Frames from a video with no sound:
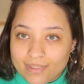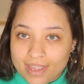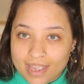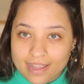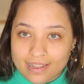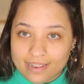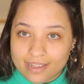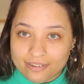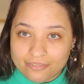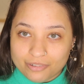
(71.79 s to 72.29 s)

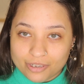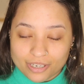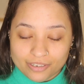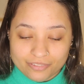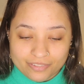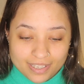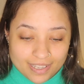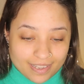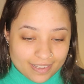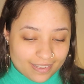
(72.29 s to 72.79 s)
I love all
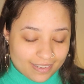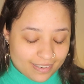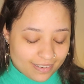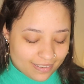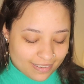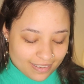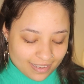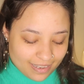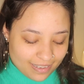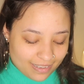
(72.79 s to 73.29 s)
of
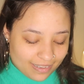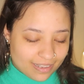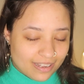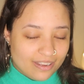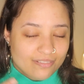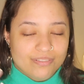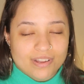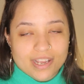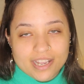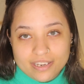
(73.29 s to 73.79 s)
that. I
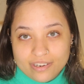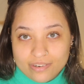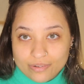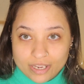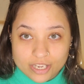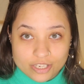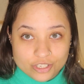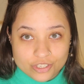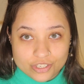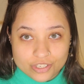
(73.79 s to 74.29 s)
love
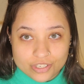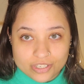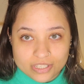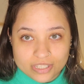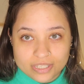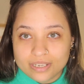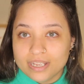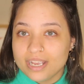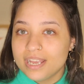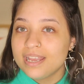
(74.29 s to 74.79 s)

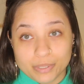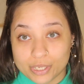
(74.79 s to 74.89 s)
hydration